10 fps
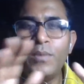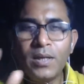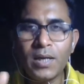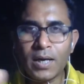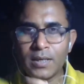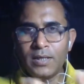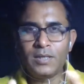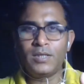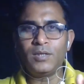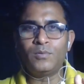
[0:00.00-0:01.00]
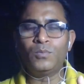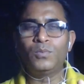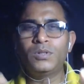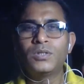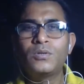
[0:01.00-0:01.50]
to be an identity
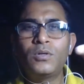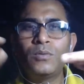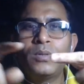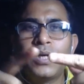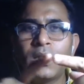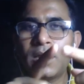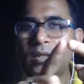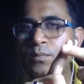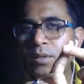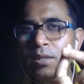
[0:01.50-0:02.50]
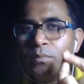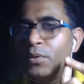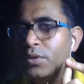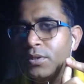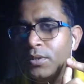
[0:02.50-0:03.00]
which is going to be connected with that
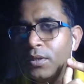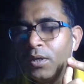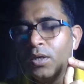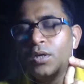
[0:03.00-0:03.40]
person.